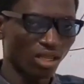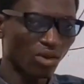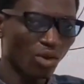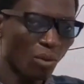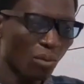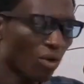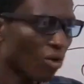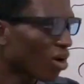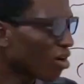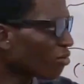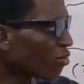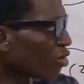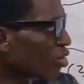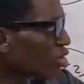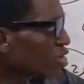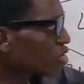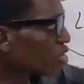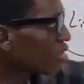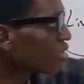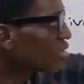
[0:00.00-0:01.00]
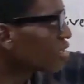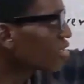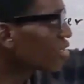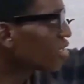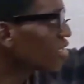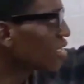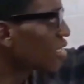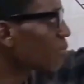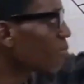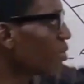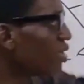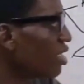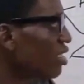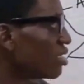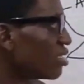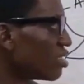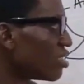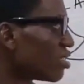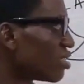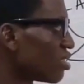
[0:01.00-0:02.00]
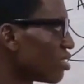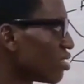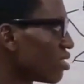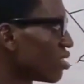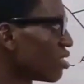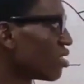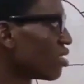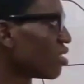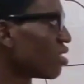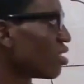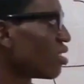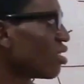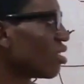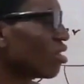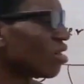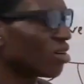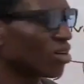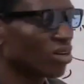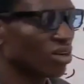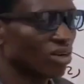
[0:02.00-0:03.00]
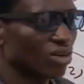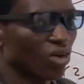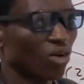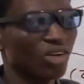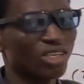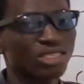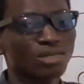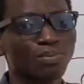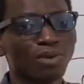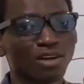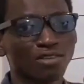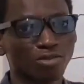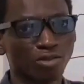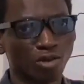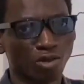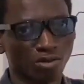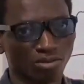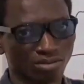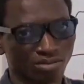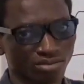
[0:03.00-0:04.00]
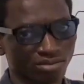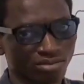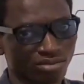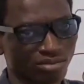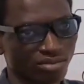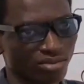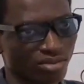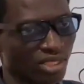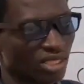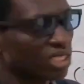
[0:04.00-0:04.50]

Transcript: The number one function it plays or it performs